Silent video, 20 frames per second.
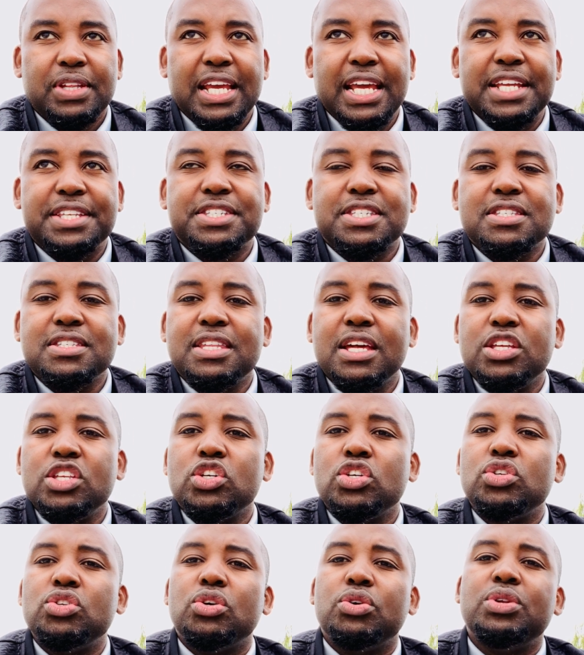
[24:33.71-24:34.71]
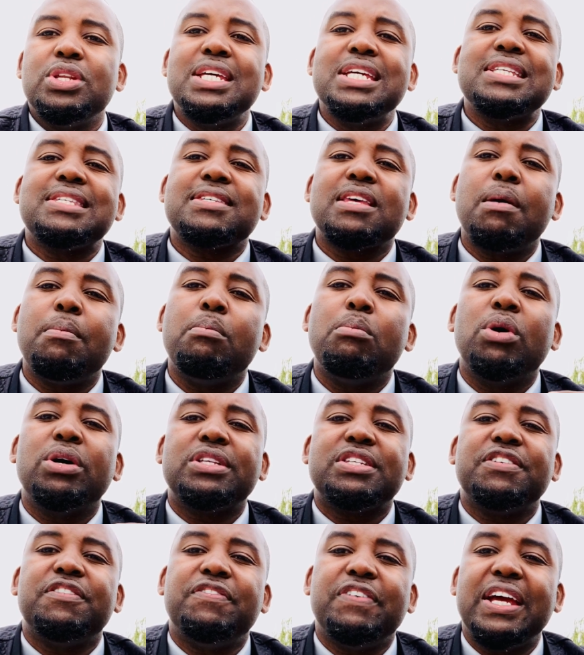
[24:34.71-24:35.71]
It's that you need some
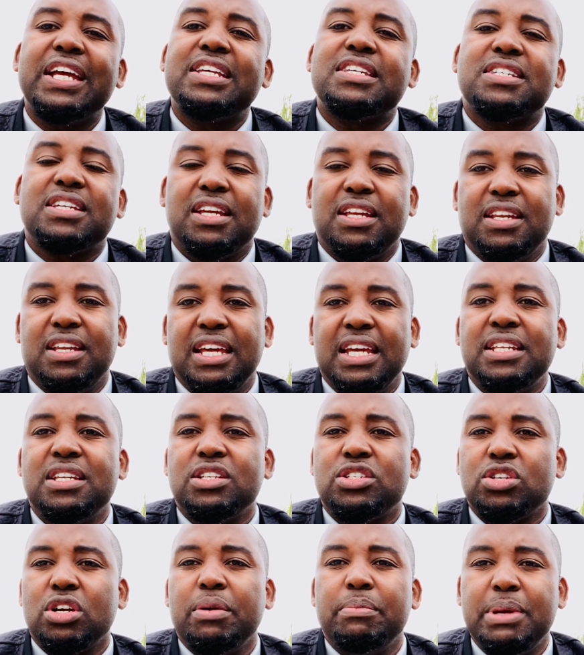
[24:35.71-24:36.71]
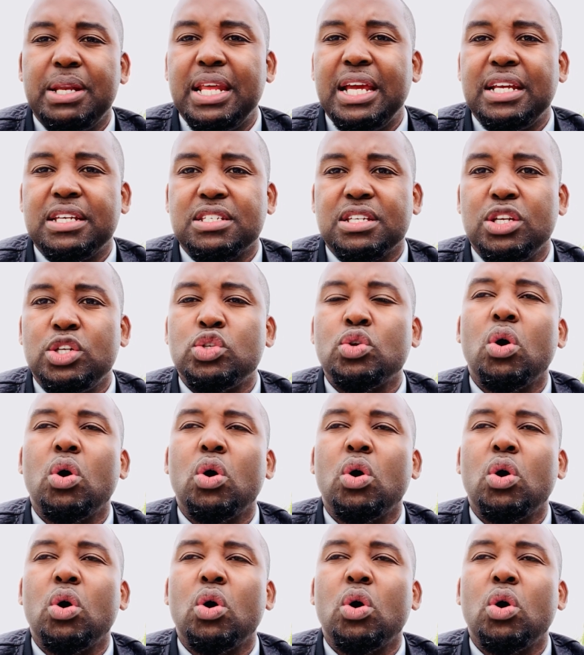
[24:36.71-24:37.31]
motivation and determination.